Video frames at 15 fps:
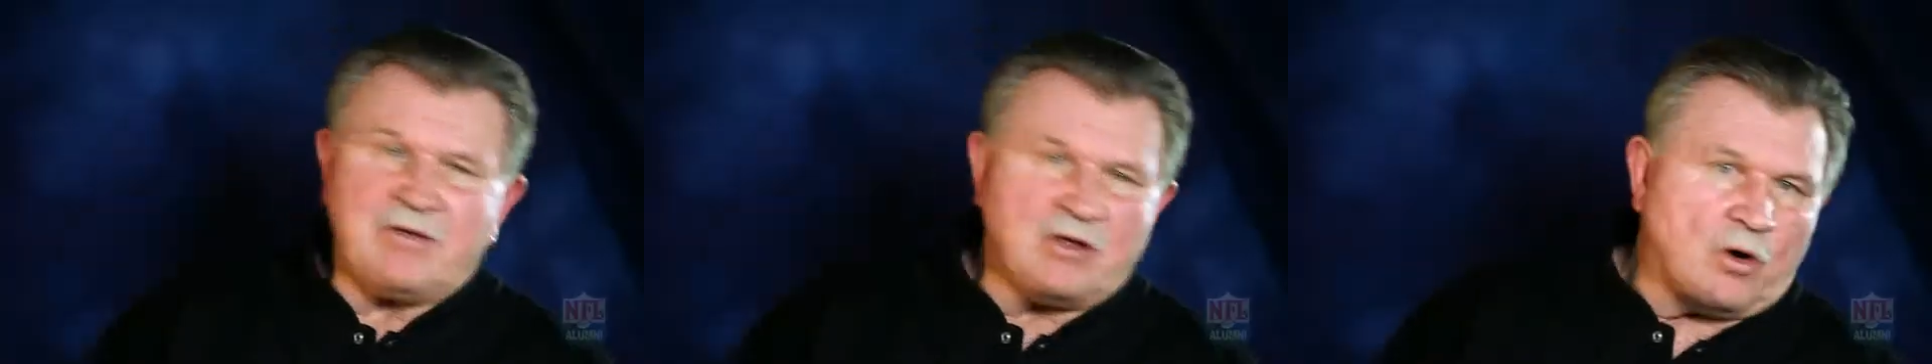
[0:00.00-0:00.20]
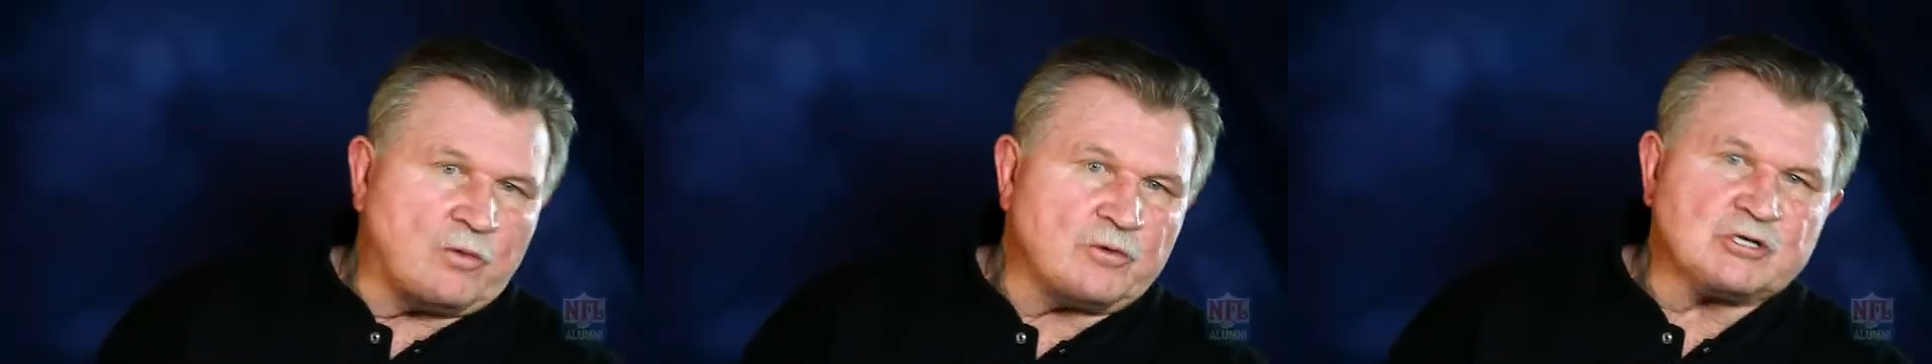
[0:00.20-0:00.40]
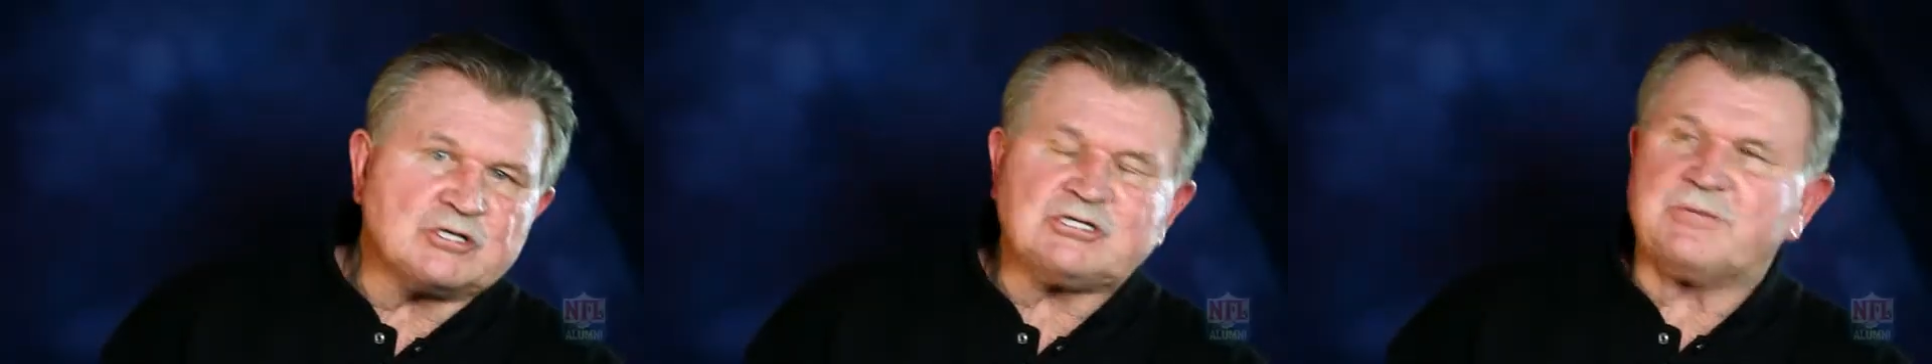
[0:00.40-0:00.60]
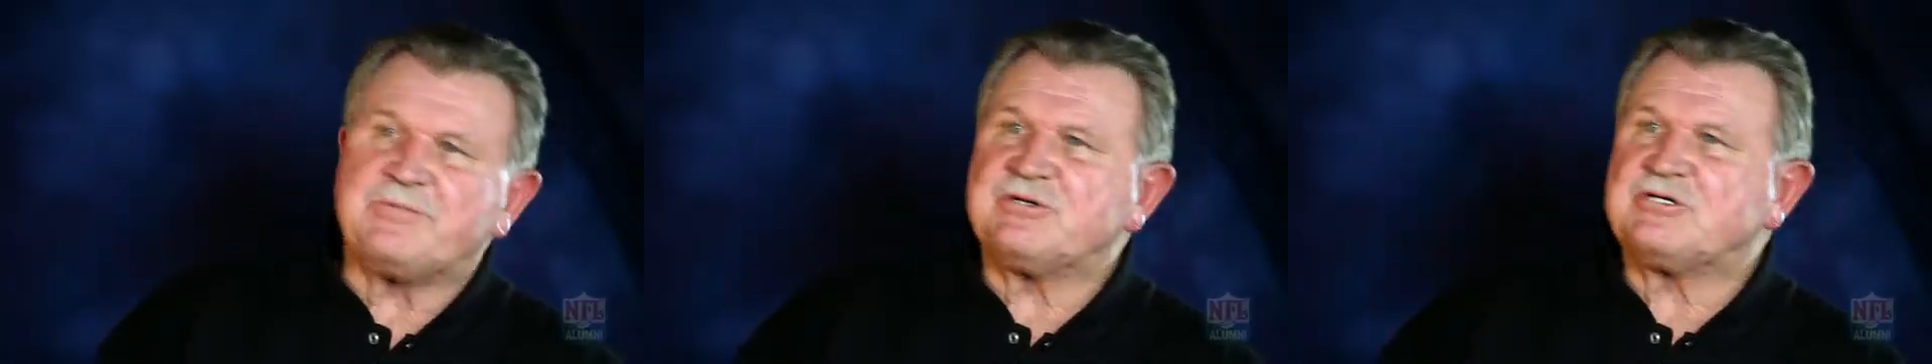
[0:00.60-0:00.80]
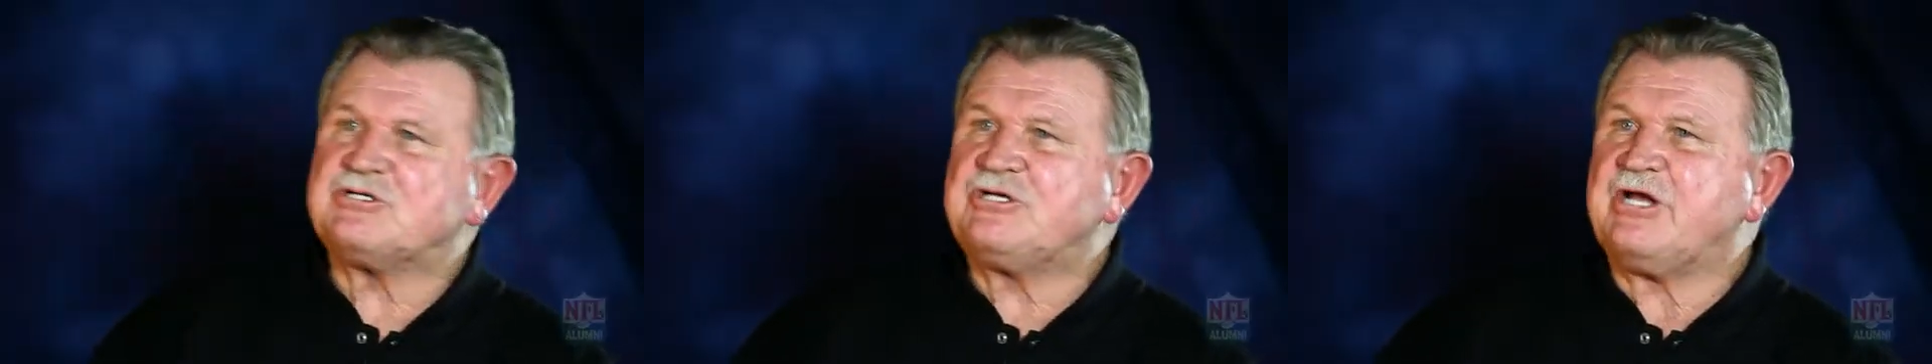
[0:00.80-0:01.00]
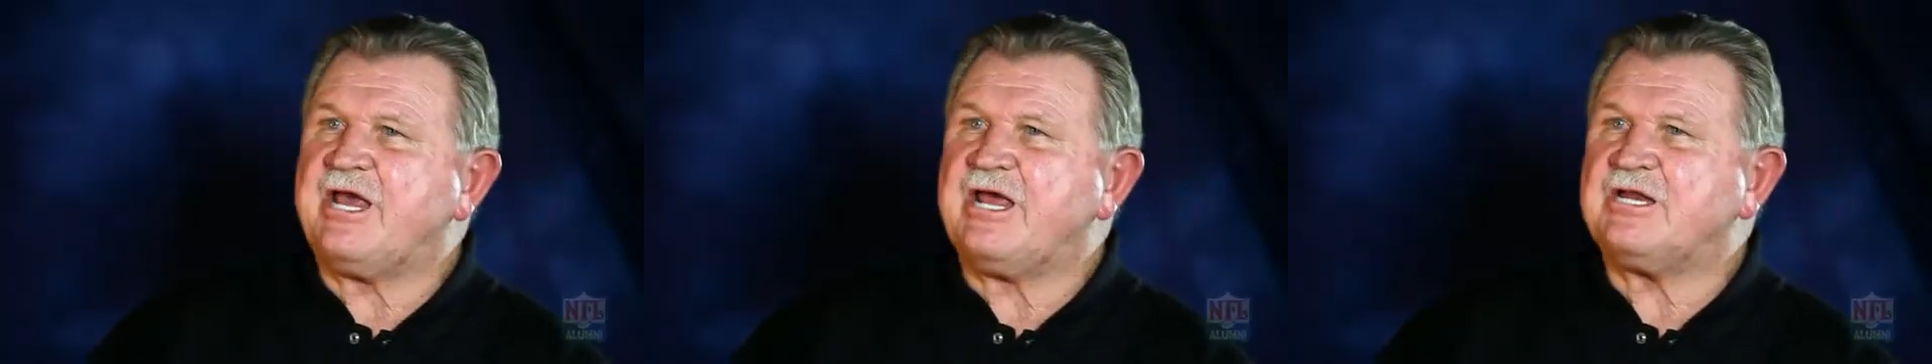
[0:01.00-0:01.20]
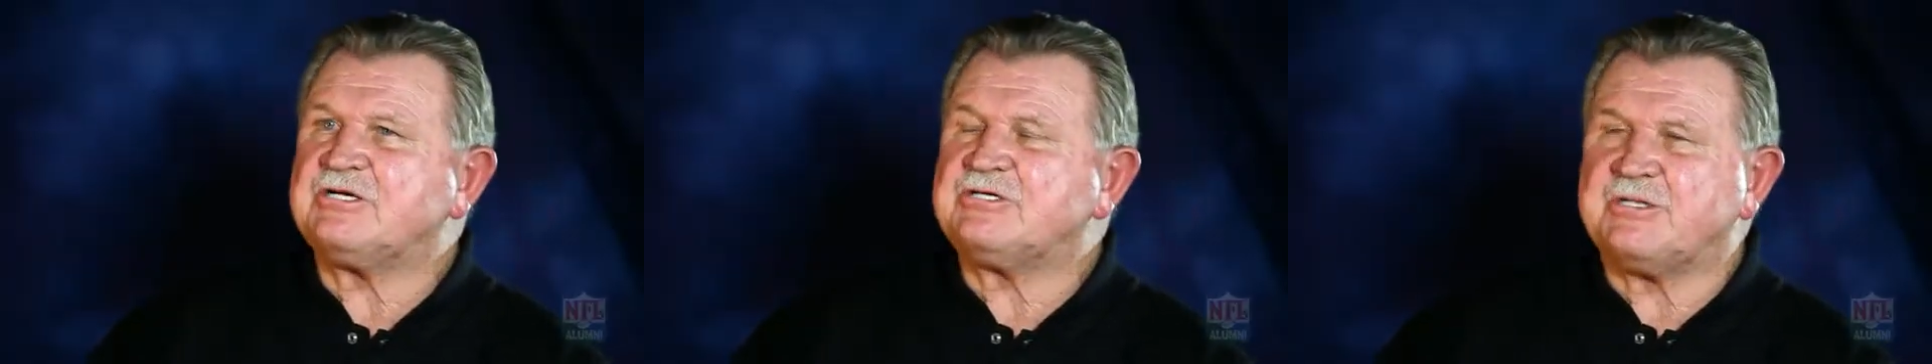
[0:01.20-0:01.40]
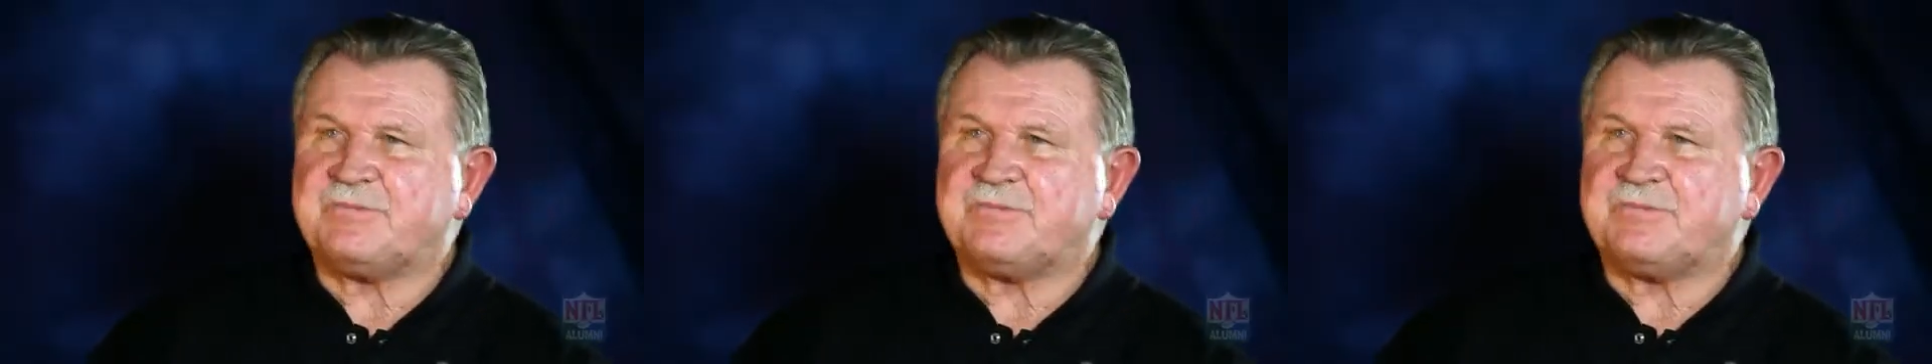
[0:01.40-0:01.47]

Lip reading: Ownership has changed.